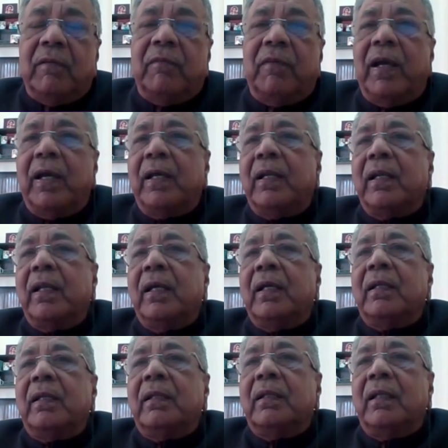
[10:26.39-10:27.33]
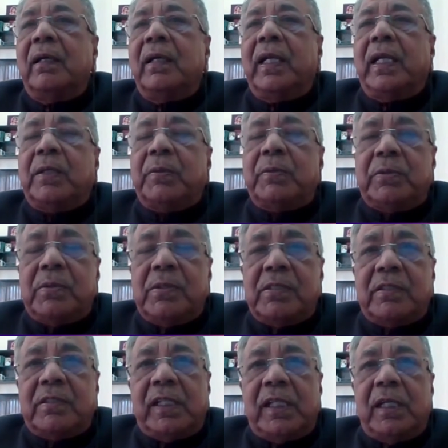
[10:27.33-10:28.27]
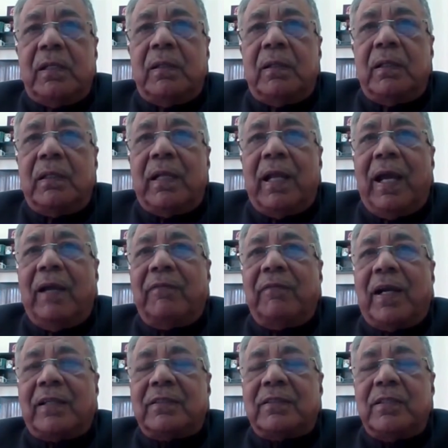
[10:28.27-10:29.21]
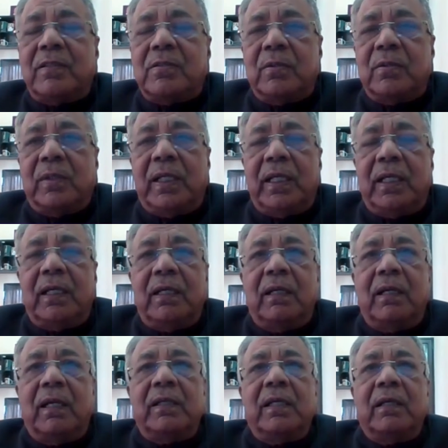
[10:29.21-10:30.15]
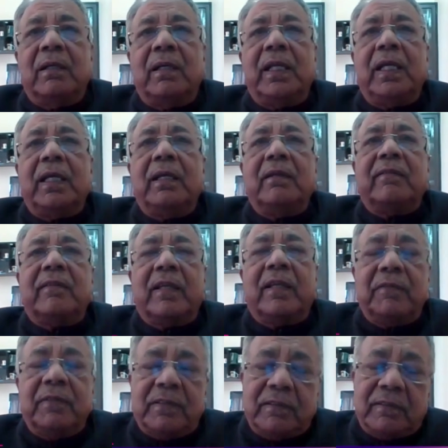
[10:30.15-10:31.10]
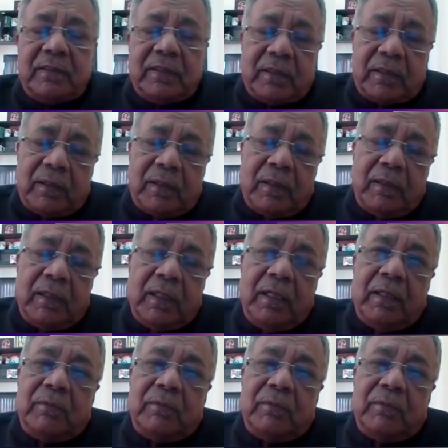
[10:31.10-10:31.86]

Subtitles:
where the individuals need not have access to legal services at all.